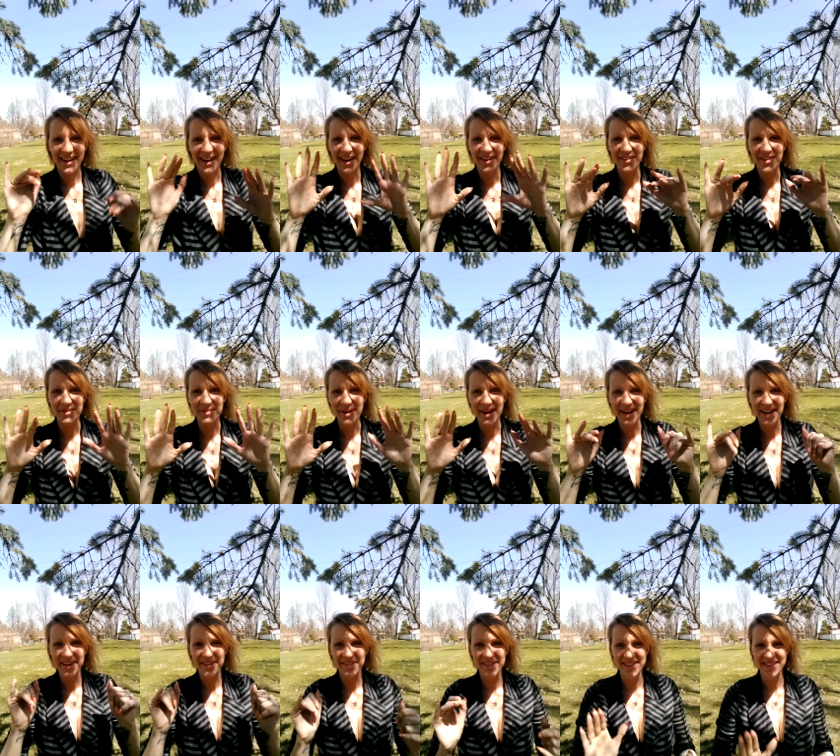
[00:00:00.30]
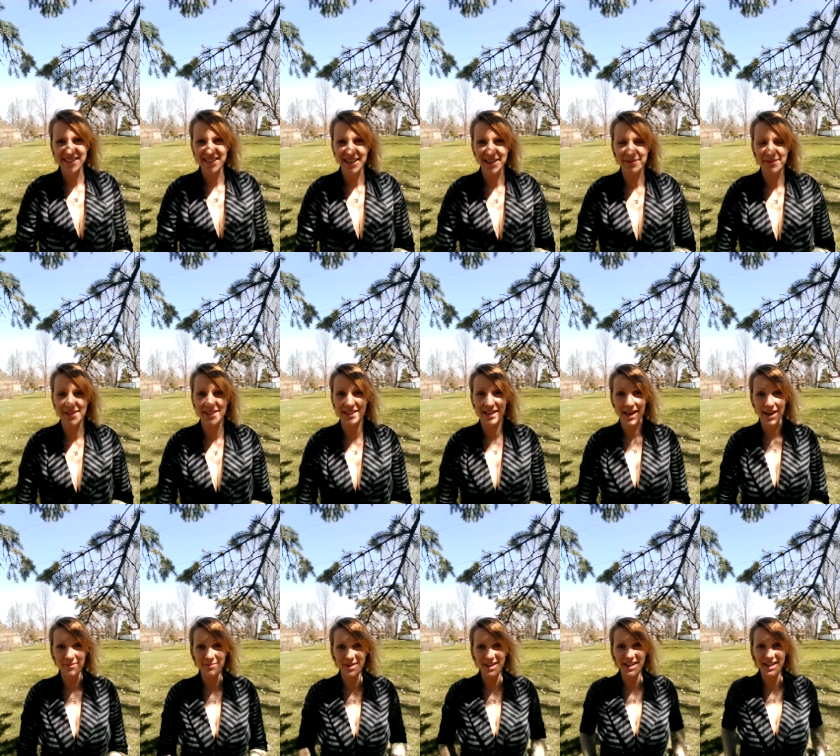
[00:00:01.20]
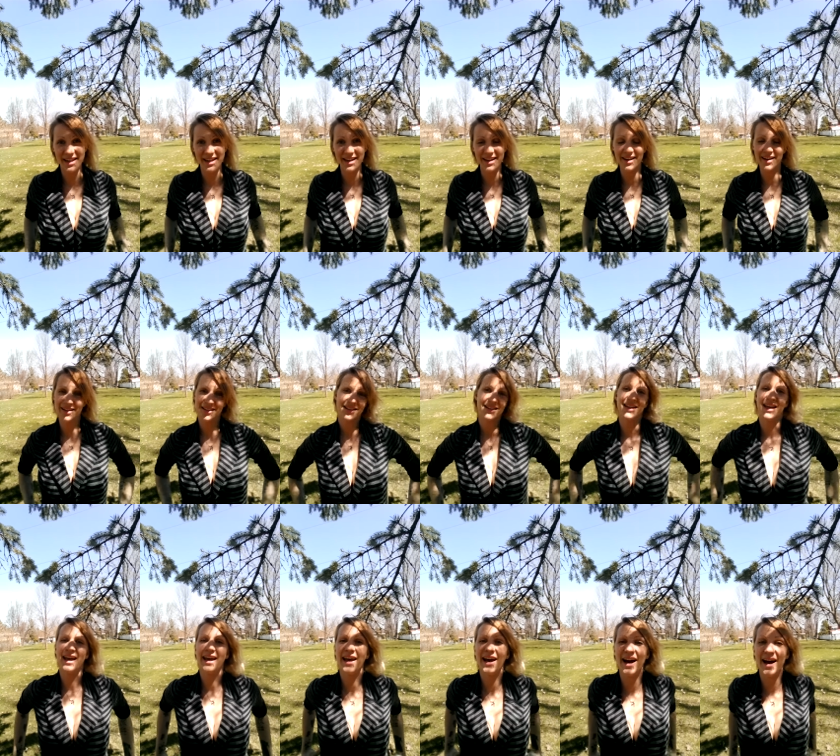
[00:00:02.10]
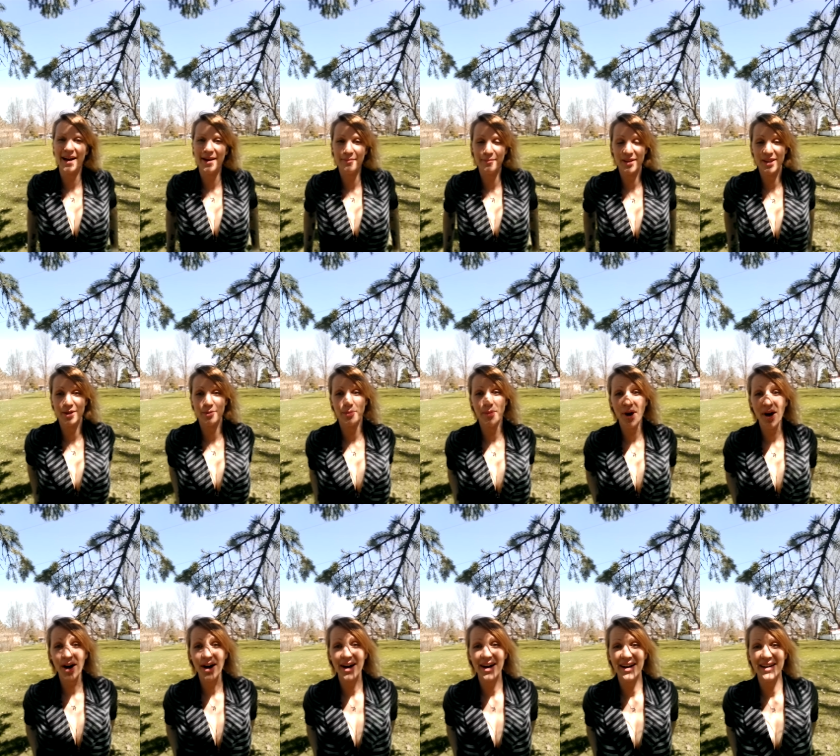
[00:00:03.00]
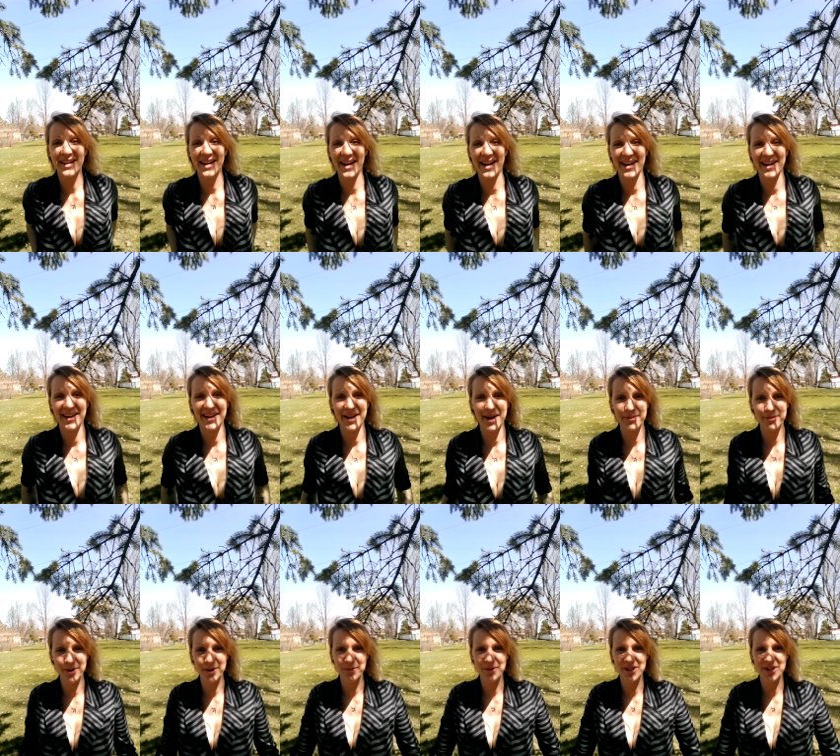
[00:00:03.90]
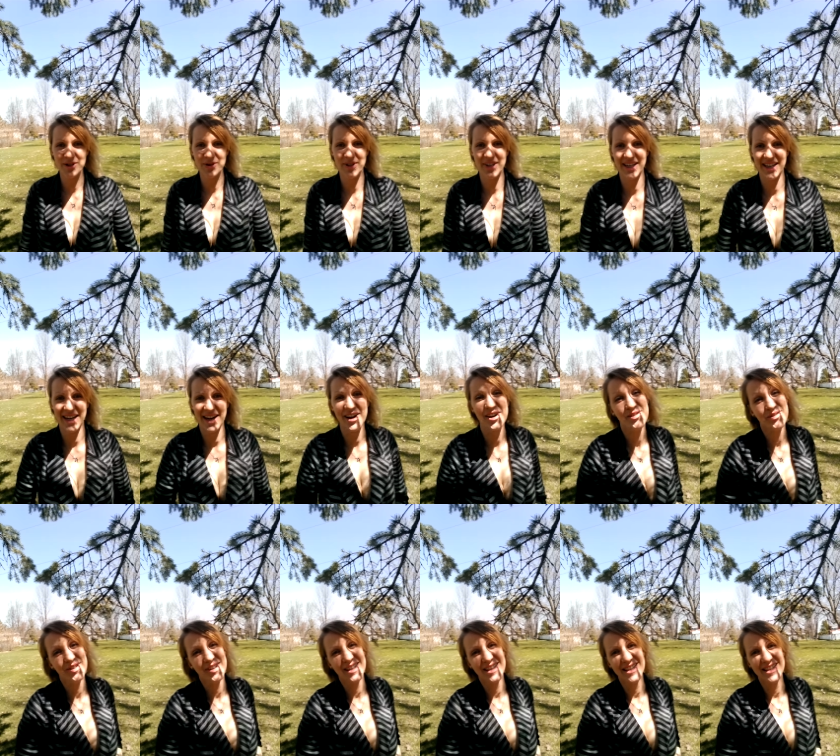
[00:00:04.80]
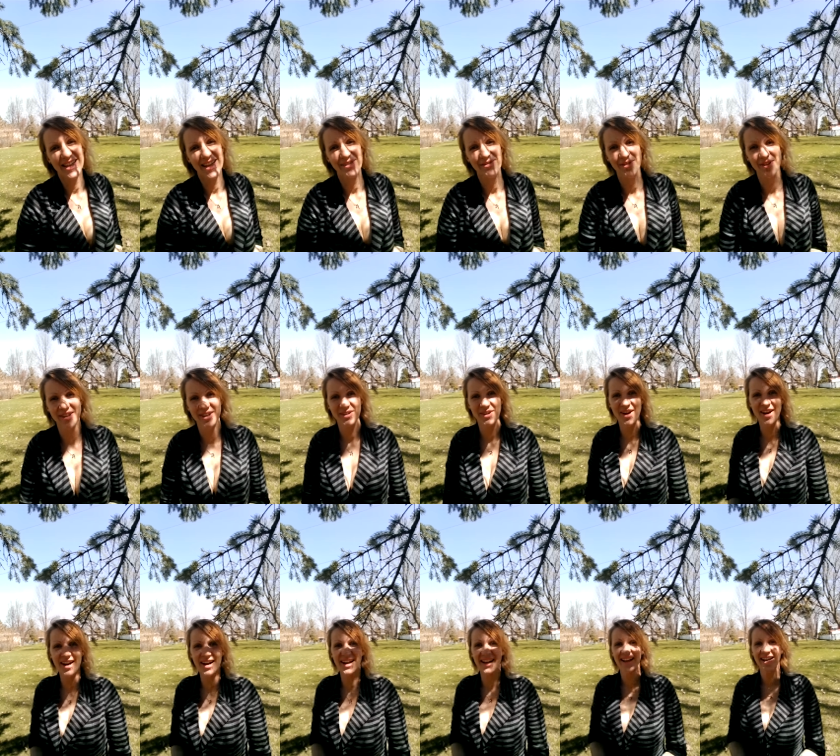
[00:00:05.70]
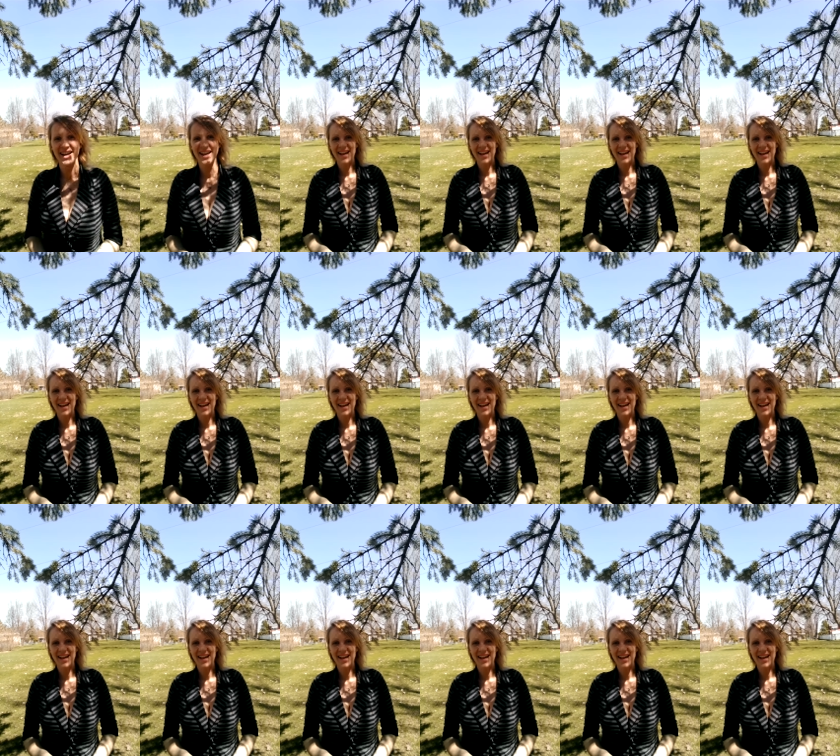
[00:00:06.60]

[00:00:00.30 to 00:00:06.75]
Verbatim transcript: Hey everybody, what's up? It's K Money here. Today I am in the park and I'm going to be doing an outfit of the day for you all.